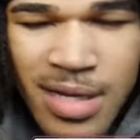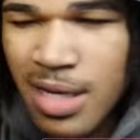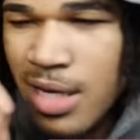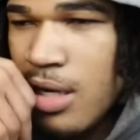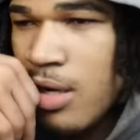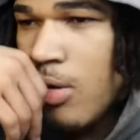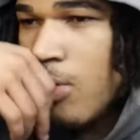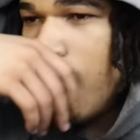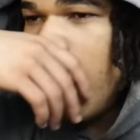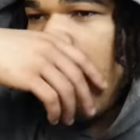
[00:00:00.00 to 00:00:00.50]

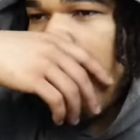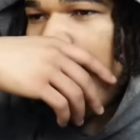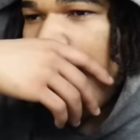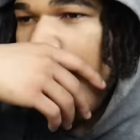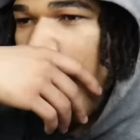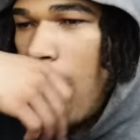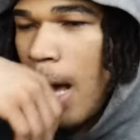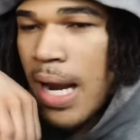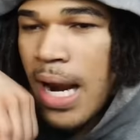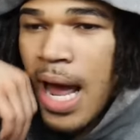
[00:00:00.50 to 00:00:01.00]
Oh my
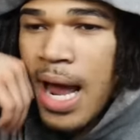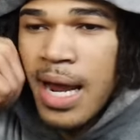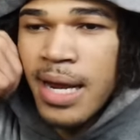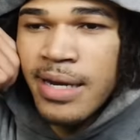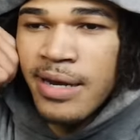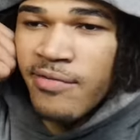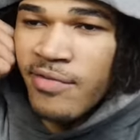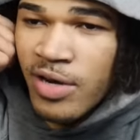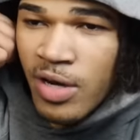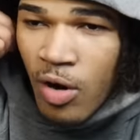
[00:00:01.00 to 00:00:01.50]
god, I didn't
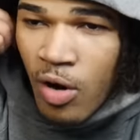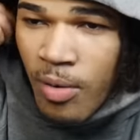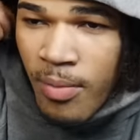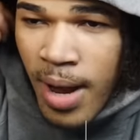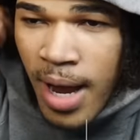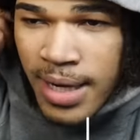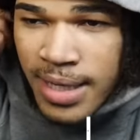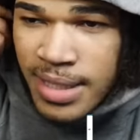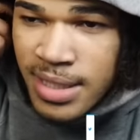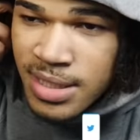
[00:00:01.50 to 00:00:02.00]
even know
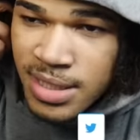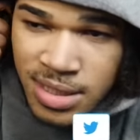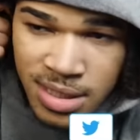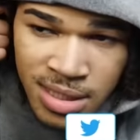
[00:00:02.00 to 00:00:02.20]
about this.